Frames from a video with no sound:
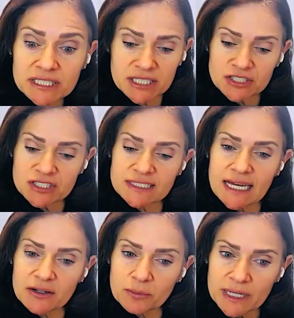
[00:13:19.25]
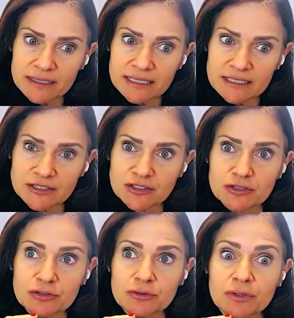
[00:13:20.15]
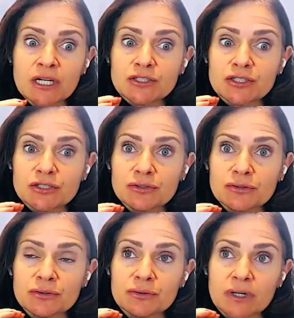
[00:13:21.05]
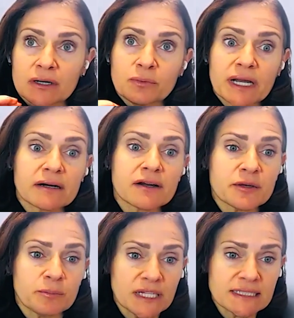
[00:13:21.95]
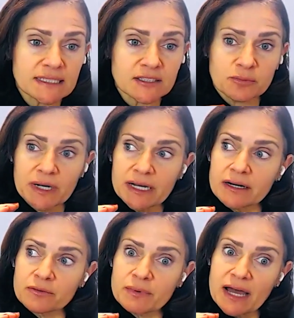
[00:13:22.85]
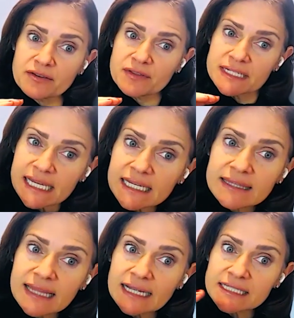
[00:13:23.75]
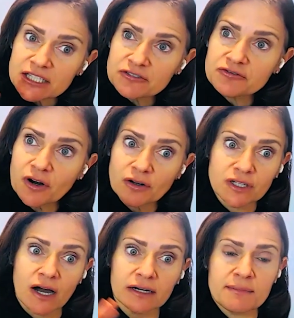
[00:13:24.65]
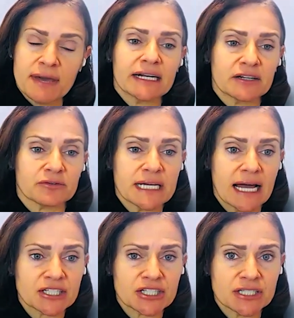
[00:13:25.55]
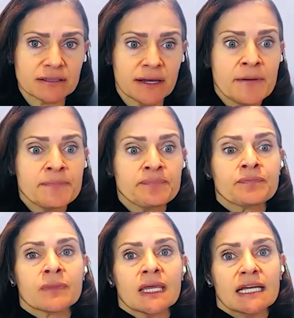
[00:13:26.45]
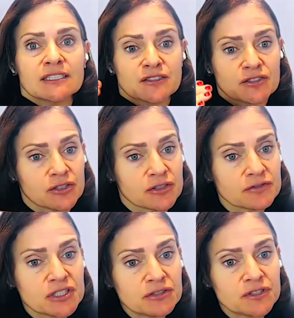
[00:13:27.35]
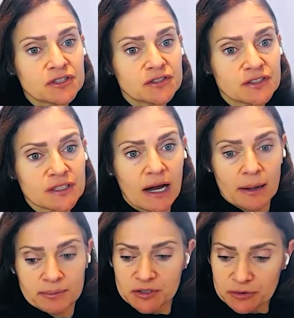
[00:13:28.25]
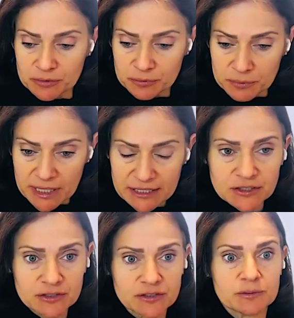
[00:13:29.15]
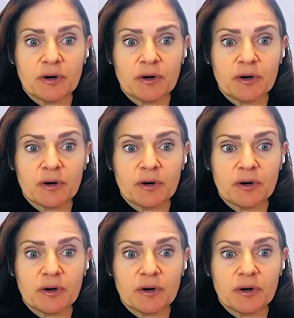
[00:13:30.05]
we teach, is that awareness to where are the places where, rather than taking that default automatic reaction, it serves you to stop, to insert